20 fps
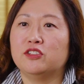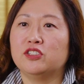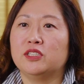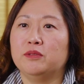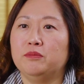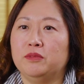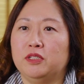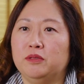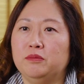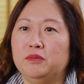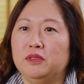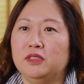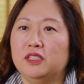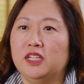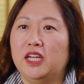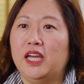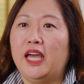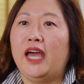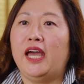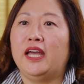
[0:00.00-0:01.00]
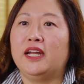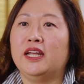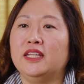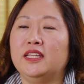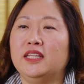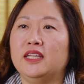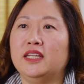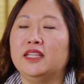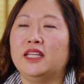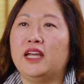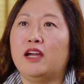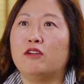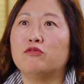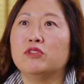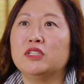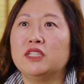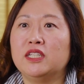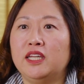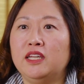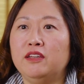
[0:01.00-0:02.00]
their symptoms, and I think that
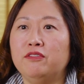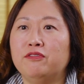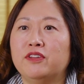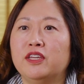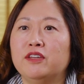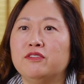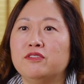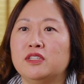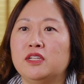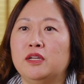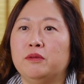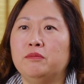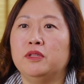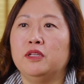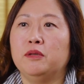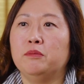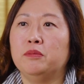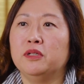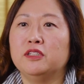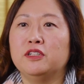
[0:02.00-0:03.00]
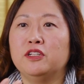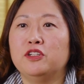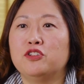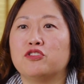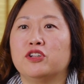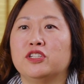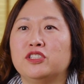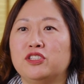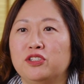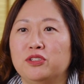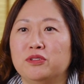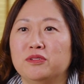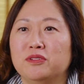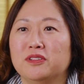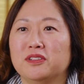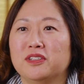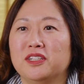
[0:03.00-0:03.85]
relief gives them the ability to trust you,